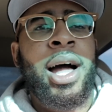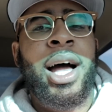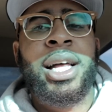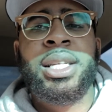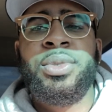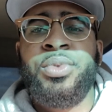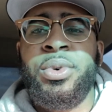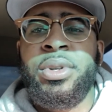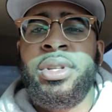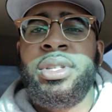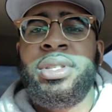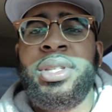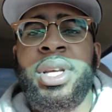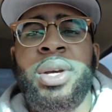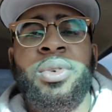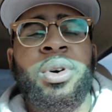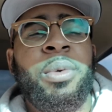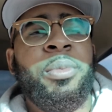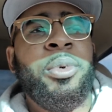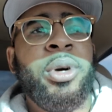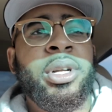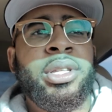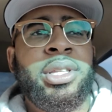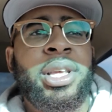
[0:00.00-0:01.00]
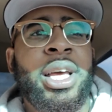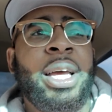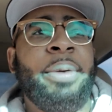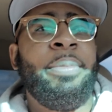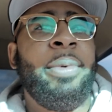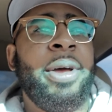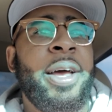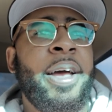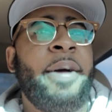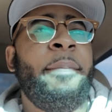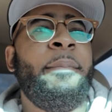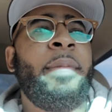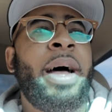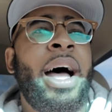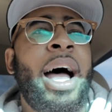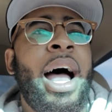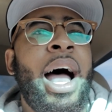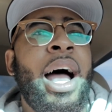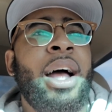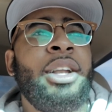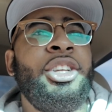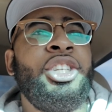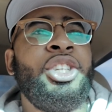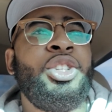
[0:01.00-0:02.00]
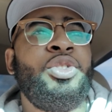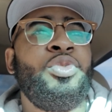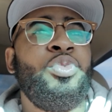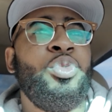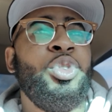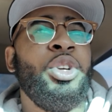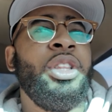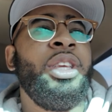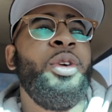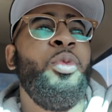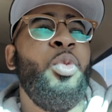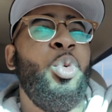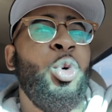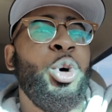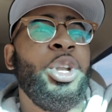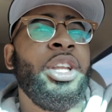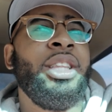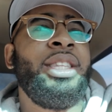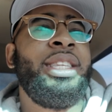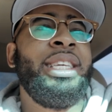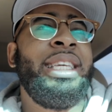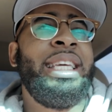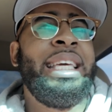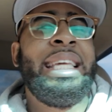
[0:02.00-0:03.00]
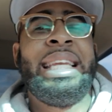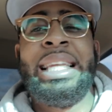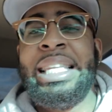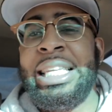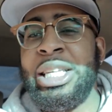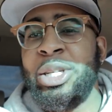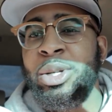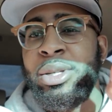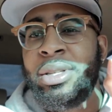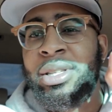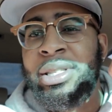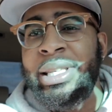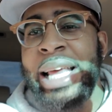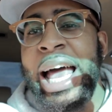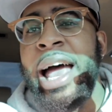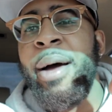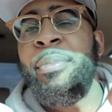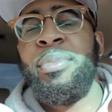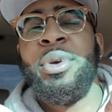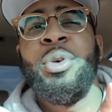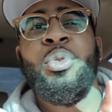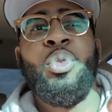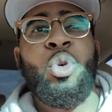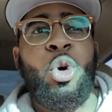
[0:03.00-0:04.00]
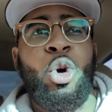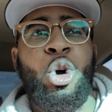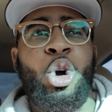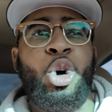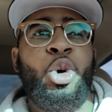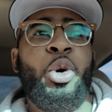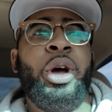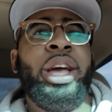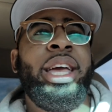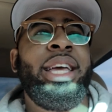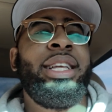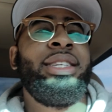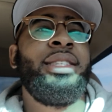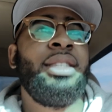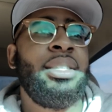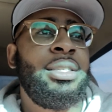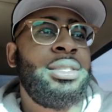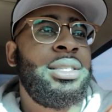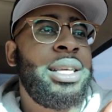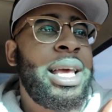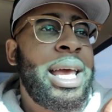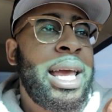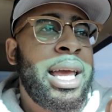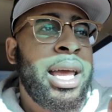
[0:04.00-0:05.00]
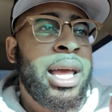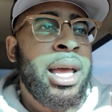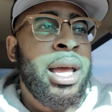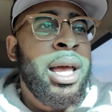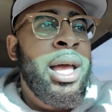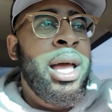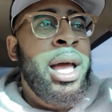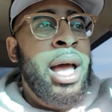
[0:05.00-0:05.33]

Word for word: I just wanted to say one more thing, man. I just really wanted to get a little sappy real quick and just say,